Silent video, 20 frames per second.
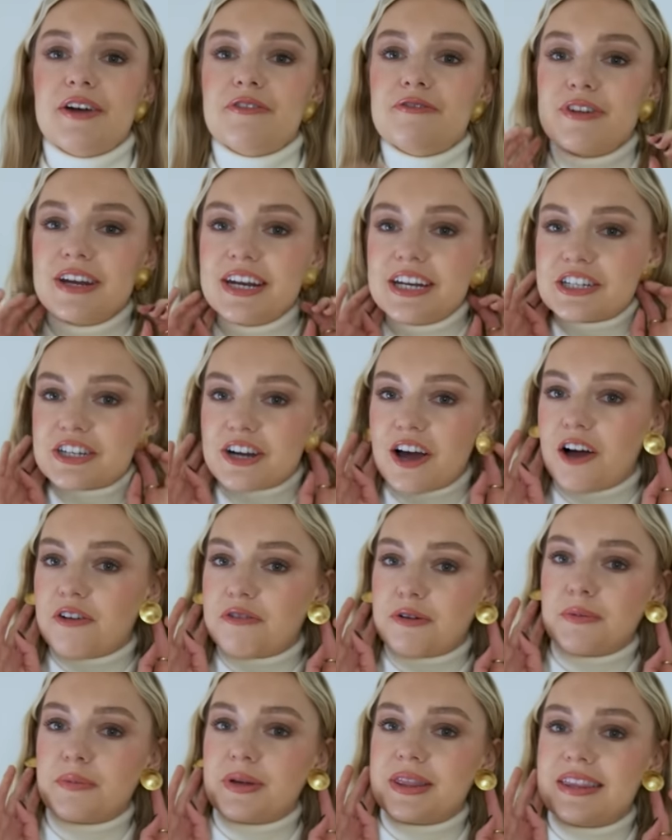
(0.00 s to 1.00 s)
Finished
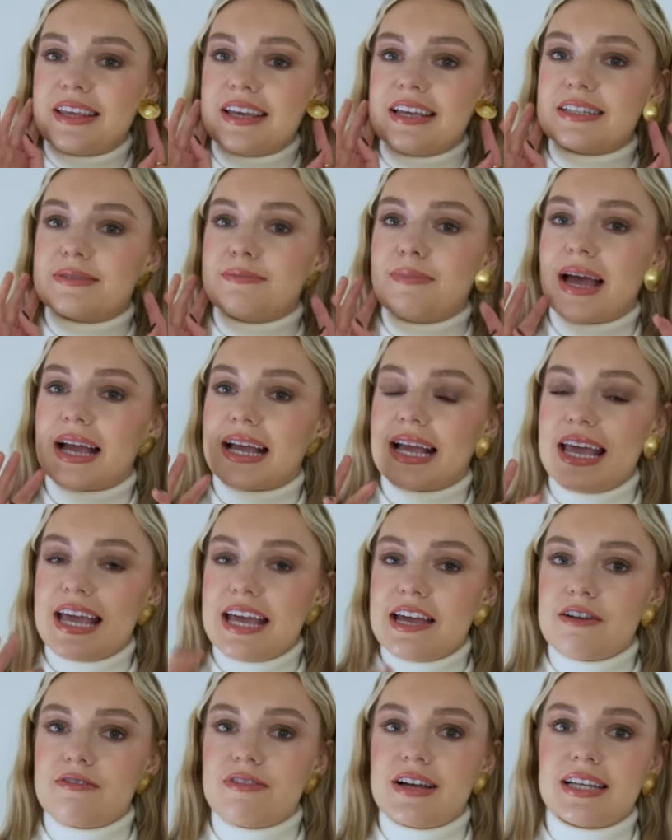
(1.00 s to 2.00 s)
off with these mega
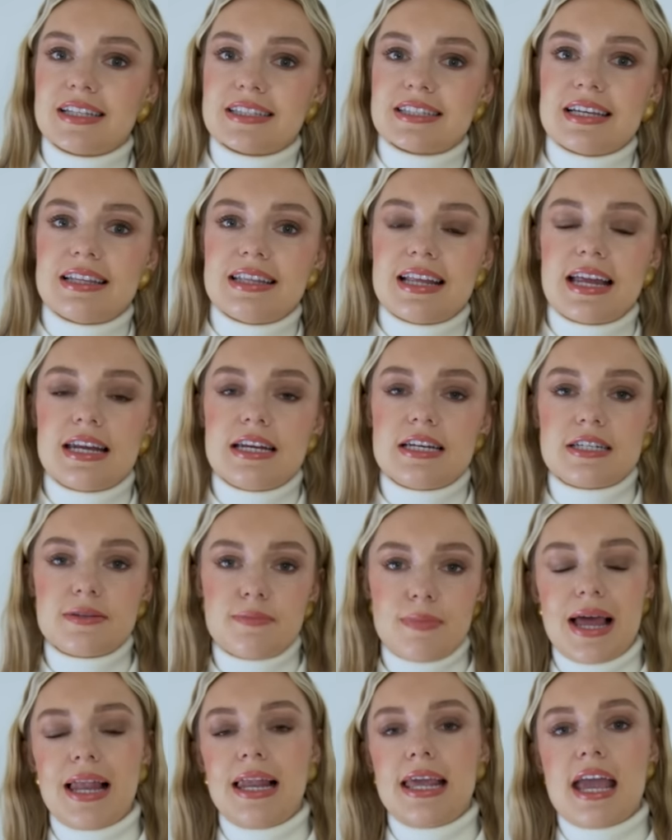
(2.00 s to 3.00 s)
earrings and then a
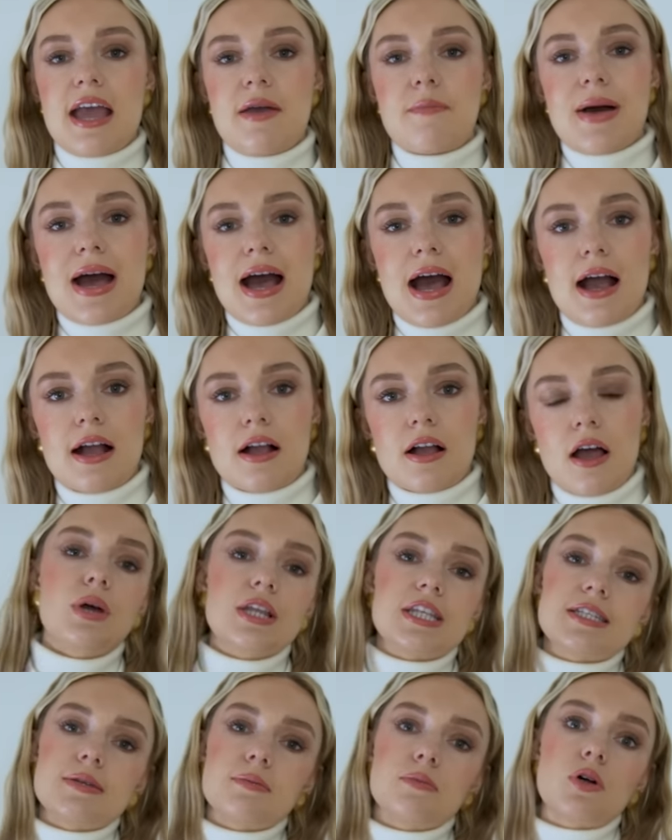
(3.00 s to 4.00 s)
Demelier bag
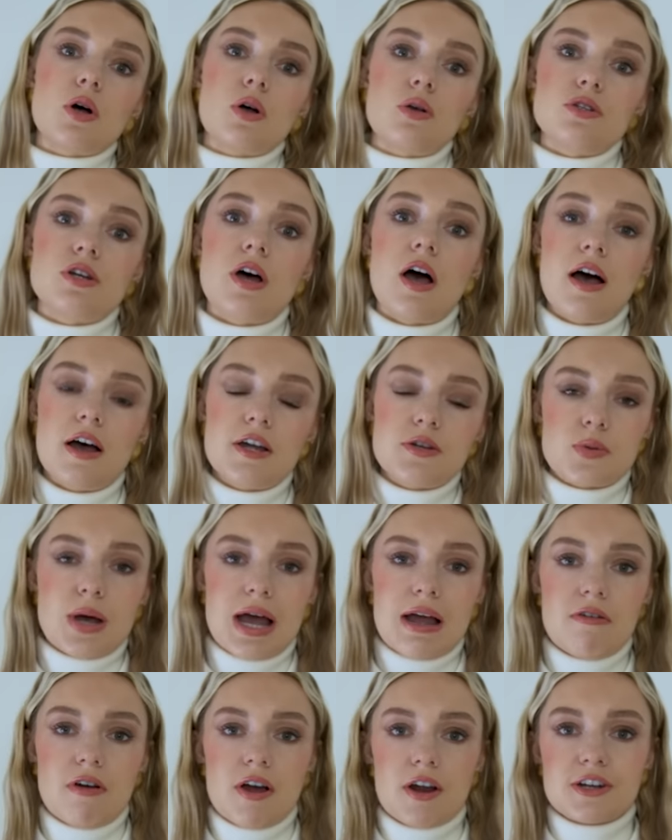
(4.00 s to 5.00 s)
with some gold
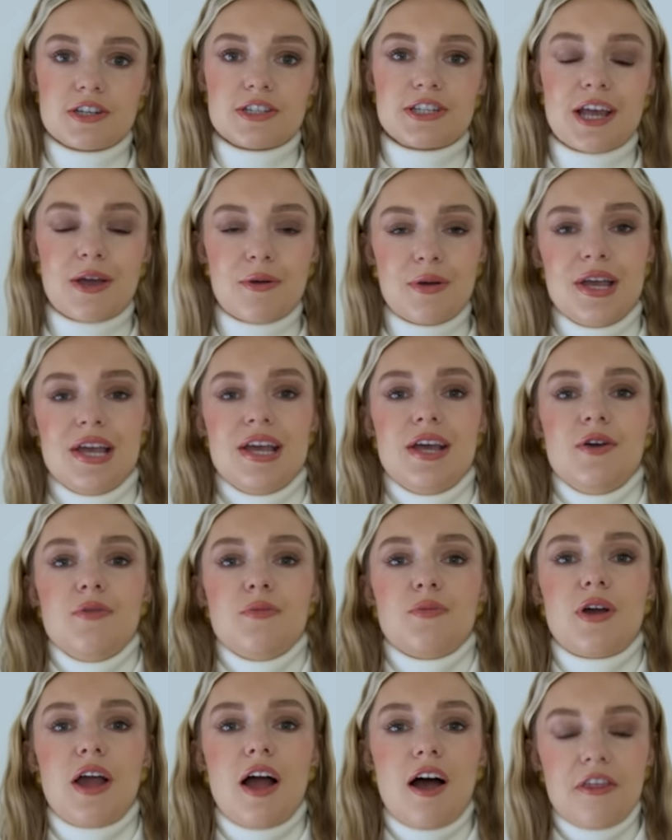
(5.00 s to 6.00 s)
hardware on. So
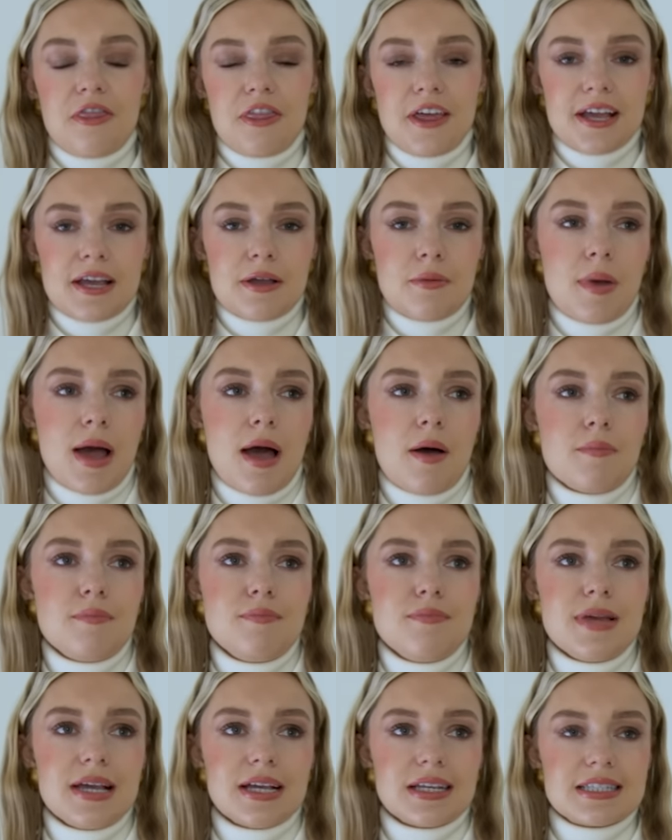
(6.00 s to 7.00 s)
we are thinking about
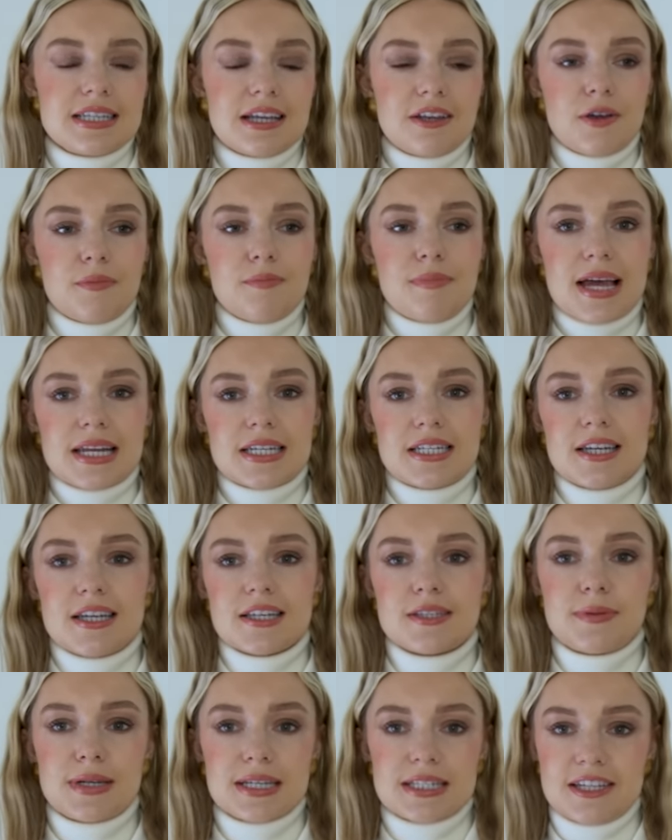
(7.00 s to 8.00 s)
mixing your
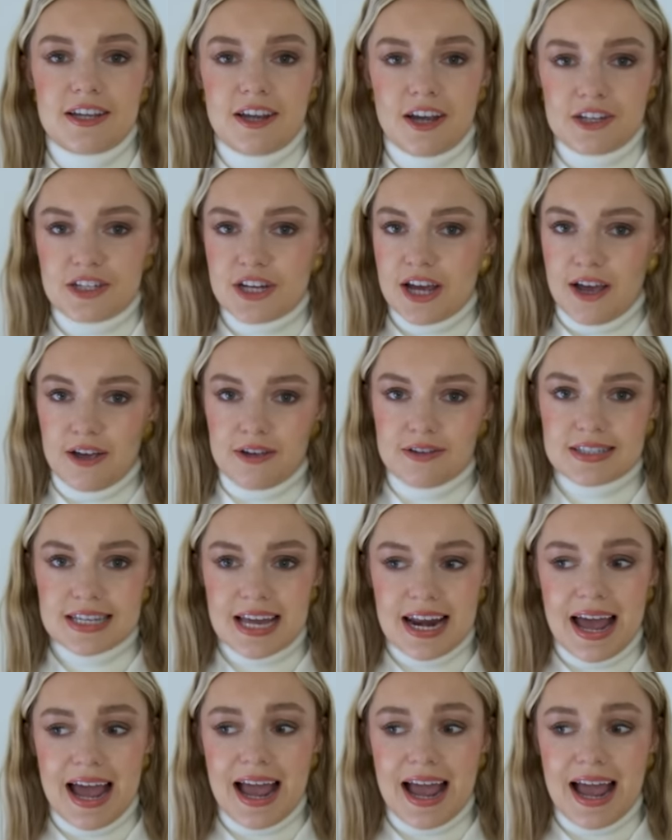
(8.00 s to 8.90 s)
metals, mixing your tones, and